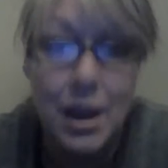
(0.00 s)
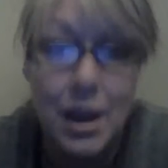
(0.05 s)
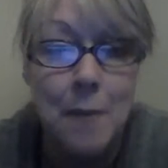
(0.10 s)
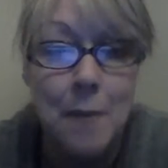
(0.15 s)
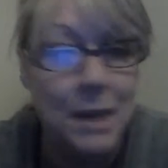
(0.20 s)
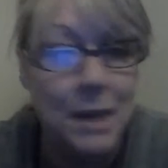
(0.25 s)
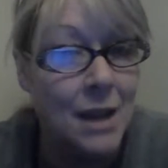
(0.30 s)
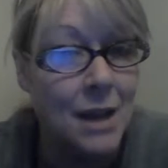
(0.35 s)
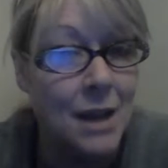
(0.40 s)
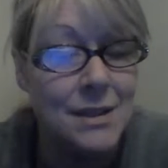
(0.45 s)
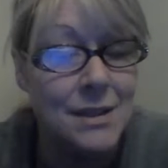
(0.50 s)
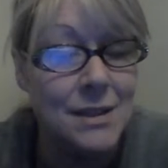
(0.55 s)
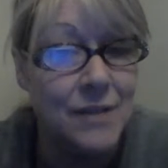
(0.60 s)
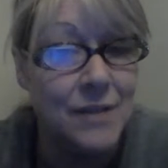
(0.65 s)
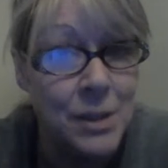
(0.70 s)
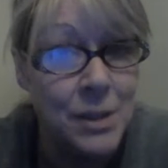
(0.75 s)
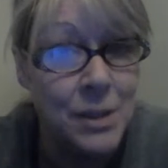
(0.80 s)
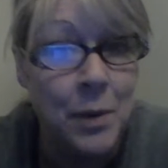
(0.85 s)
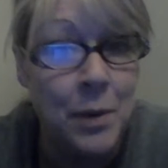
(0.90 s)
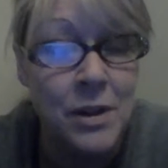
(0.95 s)
Because
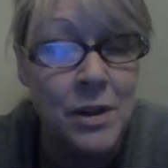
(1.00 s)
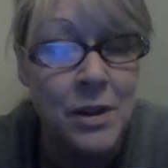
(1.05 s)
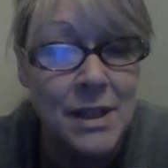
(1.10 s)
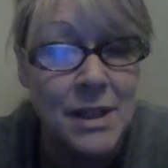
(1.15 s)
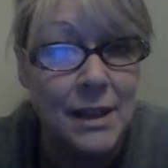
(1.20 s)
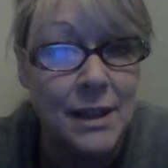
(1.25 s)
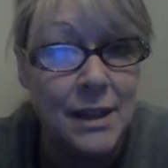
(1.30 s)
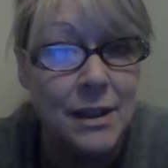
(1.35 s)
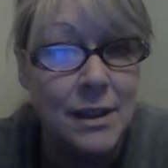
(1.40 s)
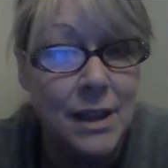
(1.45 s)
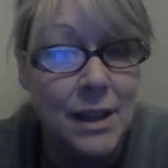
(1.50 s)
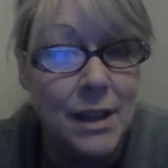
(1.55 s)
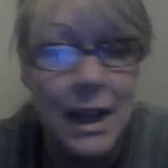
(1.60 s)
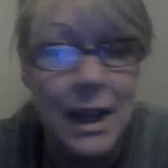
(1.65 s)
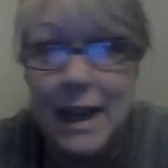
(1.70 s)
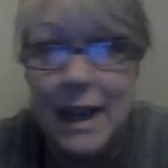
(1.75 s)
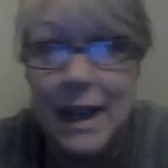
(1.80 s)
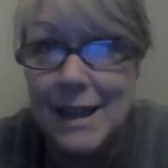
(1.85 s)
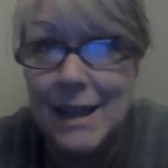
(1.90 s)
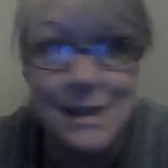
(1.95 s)
this person
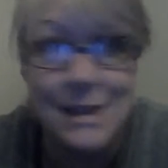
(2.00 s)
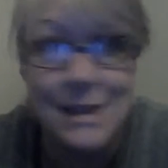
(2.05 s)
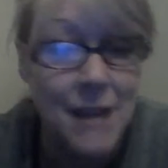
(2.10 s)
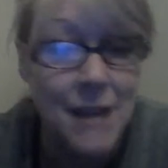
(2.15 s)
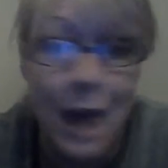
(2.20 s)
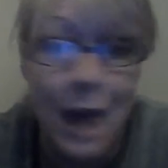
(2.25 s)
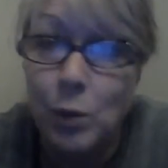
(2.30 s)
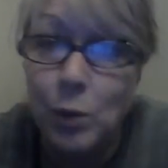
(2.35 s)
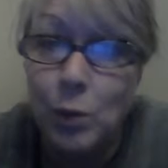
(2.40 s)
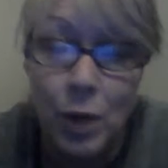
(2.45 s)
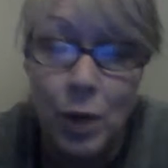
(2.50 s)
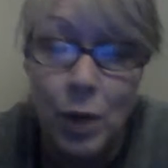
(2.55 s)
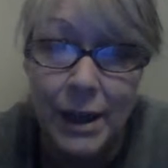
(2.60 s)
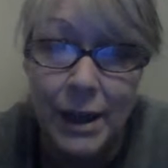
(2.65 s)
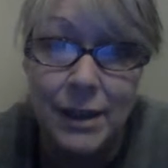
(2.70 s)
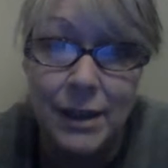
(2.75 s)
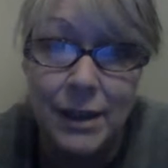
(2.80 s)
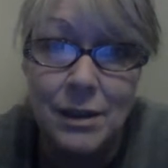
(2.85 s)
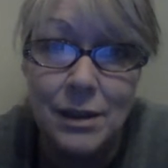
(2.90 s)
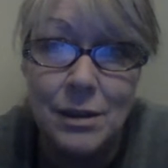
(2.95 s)
is not
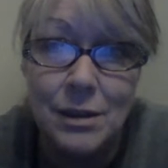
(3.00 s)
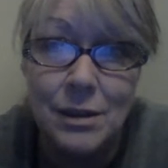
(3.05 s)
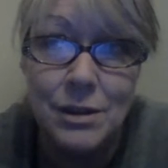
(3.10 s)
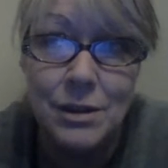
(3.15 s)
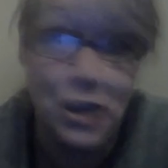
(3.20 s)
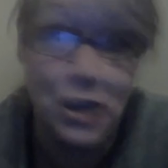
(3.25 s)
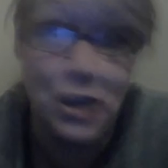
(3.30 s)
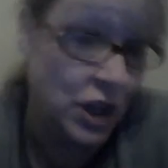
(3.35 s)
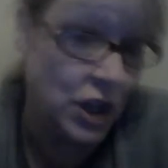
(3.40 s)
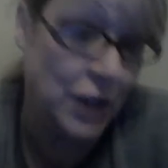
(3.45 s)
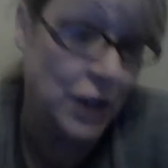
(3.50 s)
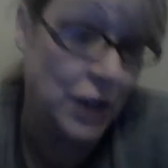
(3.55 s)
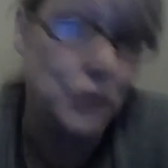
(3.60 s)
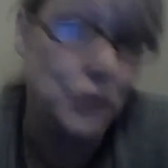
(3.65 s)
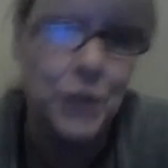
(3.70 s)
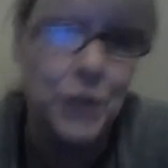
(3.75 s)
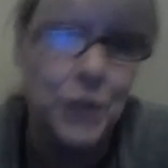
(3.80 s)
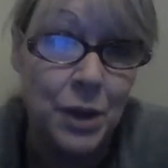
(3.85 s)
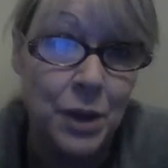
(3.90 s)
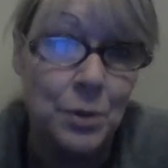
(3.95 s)
wanting to change for
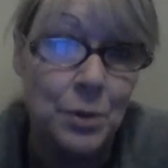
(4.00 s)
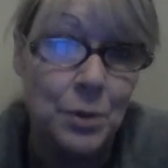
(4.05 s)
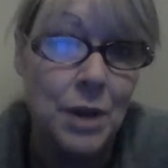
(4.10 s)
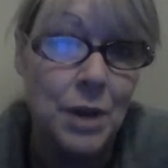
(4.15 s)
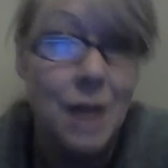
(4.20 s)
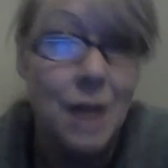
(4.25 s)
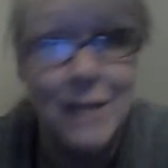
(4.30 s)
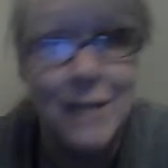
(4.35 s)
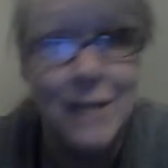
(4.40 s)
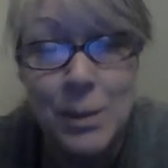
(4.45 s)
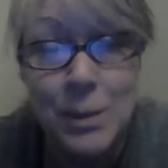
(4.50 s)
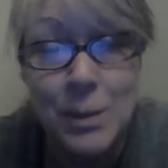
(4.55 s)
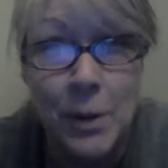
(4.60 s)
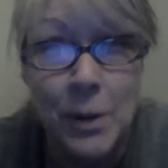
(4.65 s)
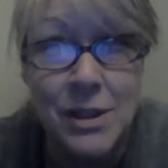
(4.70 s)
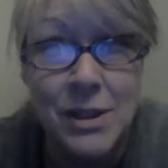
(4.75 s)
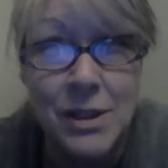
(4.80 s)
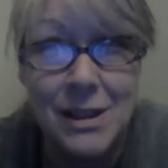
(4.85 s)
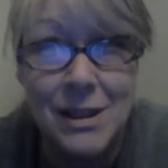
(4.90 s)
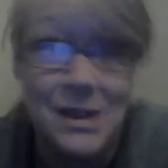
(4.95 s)
you. This
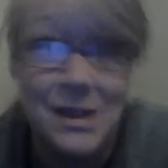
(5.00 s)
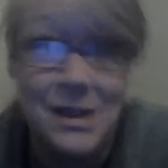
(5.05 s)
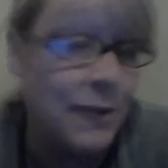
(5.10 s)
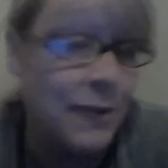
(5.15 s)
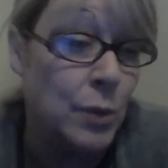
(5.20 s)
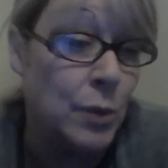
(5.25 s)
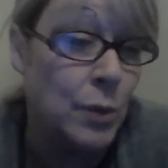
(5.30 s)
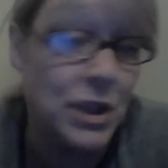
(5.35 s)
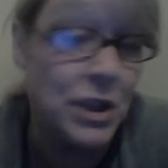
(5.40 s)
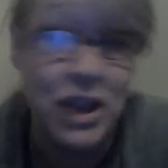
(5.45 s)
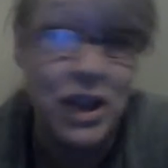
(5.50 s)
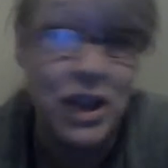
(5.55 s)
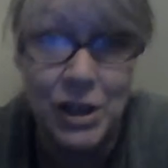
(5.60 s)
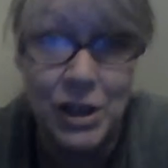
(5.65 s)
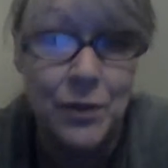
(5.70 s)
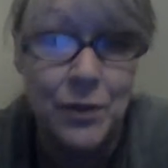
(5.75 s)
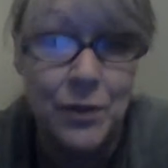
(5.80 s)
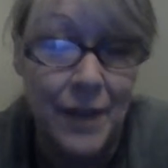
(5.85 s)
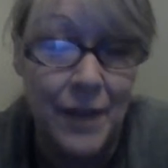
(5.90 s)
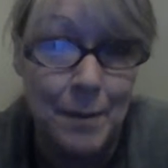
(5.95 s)
person doesn't even want to change
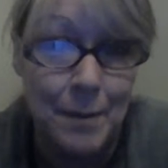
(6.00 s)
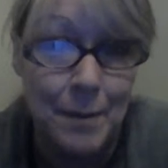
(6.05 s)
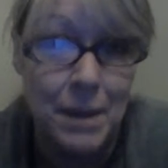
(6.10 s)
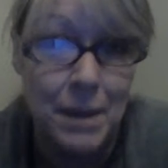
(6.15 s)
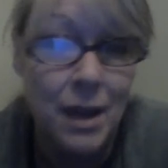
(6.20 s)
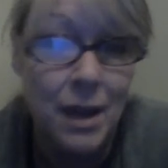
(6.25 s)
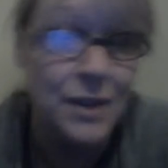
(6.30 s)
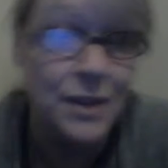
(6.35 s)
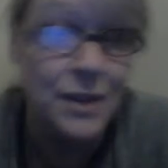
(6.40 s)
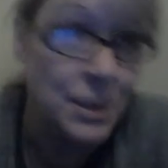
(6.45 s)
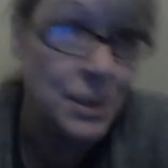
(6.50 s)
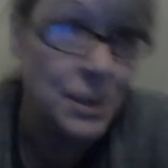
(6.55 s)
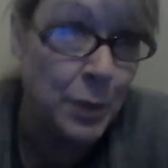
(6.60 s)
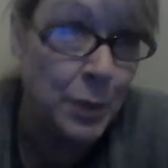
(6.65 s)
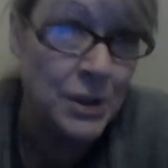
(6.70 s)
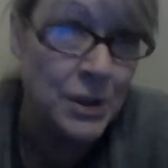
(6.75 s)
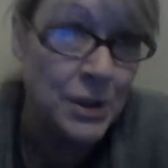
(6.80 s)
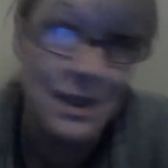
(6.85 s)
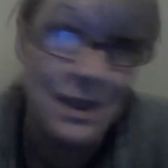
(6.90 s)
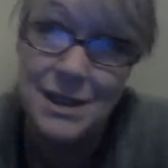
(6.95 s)
for them. This
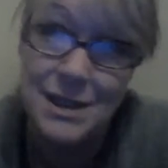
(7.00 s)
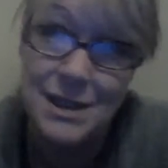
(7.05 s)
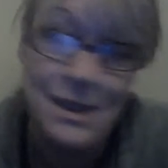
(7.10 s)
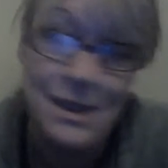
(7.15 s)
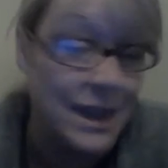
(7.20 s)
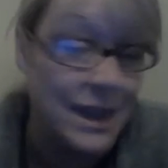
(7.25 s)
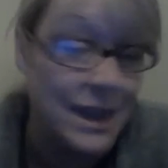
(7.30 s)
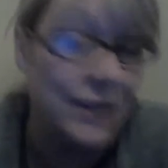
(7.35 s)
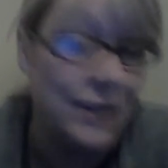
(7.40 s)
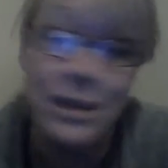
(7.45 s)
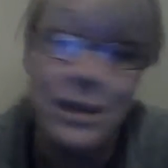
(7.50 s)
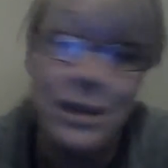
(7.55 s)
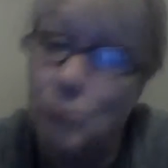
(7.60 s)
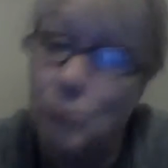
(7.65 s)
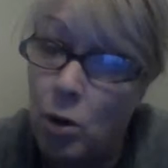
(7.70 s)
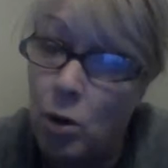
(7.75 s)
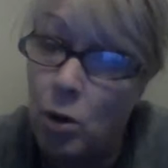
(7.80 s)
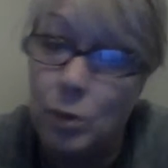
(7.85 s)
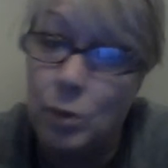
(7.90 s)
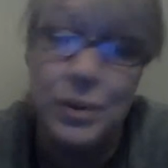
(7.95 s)
person doesn't see anything
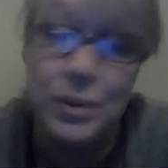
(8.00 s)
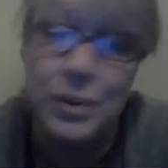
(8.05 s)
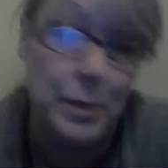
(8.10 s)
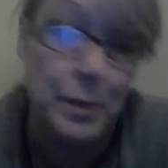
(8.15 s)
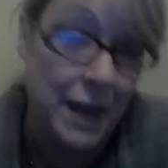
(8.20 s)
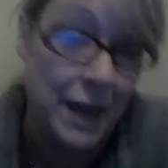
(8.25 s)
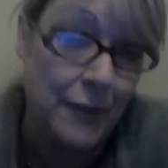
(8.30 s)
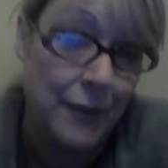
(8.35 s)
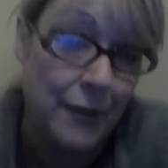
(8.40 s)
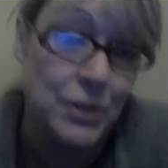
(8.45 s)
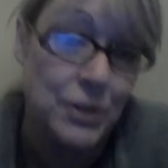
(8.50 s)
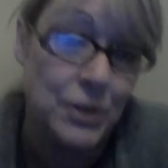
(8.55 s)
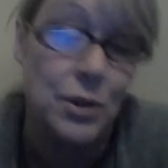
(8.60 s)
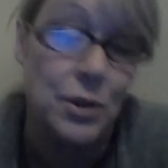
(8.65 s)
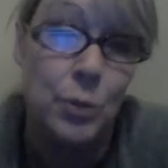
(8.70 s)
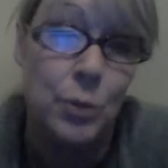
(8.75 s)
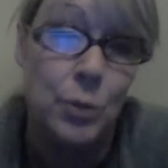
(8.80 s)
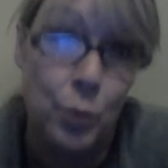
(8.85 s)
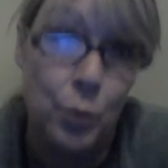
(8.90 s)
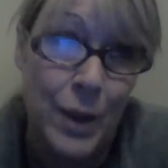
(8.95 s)
wrong with their behaviors or the
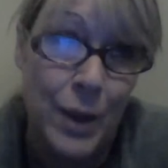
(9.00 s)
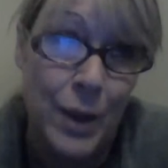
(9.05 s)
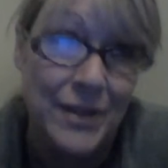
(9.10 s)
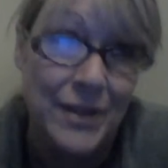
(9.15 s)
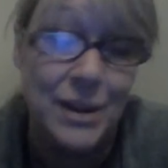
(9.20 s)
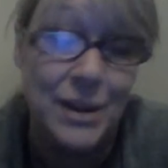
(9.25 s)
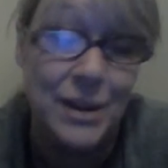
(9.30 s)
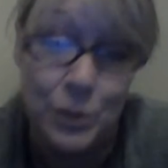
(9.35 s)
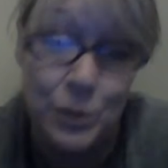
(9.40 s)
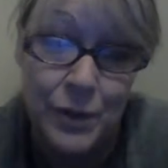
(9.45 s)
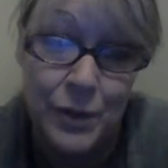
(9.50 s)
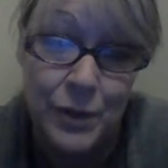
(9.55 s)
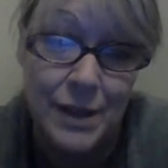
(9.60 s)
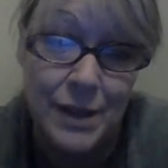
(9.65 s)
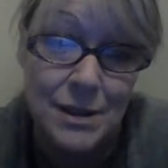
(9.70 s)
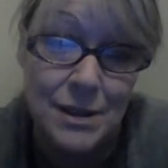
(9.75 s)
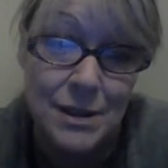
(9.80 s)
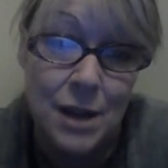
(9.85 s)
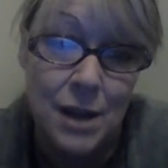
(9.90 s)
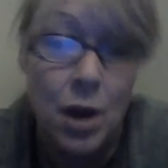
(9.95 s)
way they do
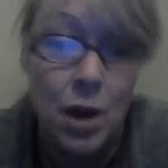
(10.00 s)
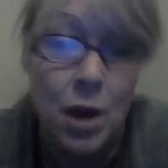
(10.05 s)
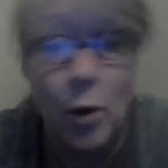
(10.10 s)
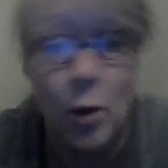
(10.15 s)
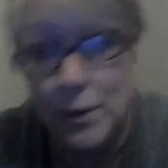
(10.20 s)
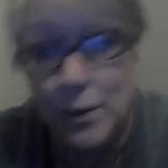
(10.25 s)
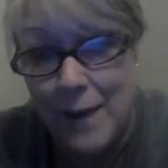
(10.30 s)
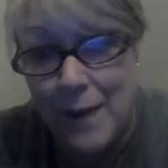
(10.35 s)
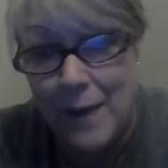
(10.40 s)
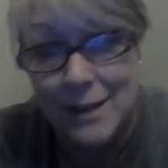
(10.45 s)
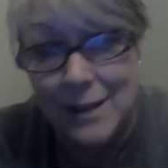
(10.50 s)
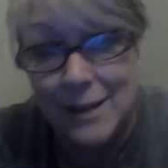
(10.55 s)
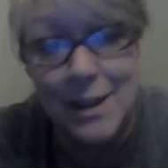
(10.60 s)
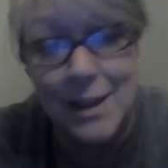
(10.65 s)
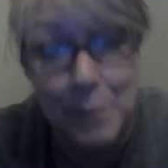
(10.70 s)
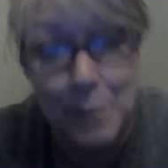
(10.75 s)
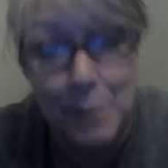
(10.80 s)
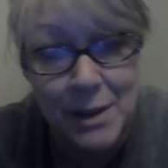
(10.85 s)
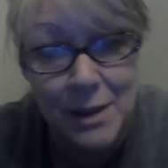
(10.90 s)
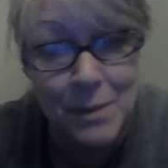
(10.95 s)
things or the fact that they
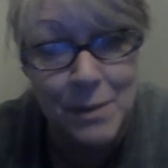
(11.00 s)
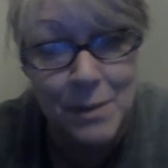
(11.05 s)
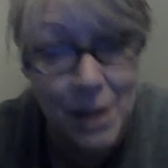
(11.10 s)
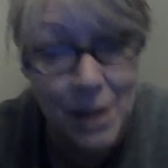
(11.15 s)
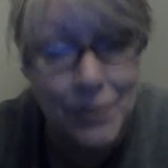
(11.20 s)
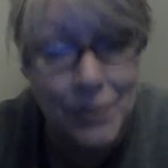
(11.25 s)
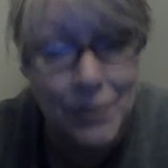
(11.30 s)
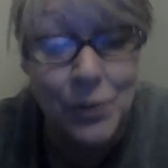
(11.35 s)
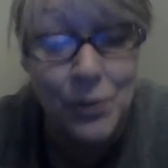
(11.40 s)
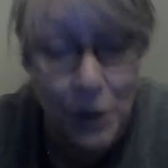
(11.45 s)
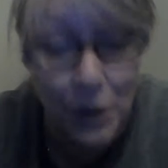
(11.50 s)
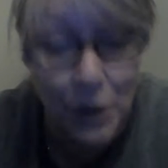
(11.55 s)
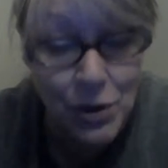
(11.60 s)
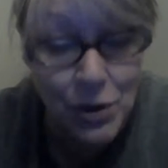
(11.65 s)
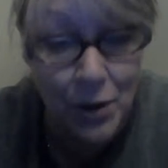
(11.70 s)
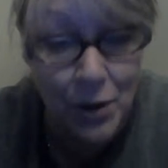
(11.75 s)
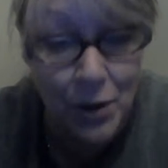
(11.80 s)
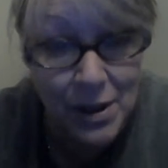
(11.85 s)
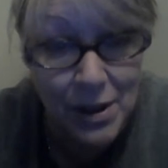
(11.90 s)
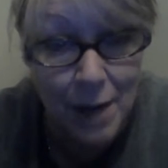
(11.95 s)
put themselves first
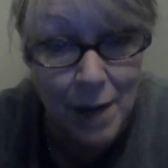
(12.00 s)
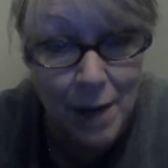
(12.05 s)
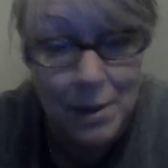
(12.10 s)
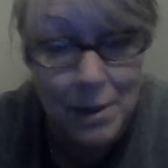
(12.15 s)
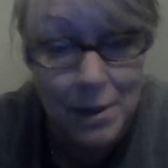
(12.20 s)
all the time.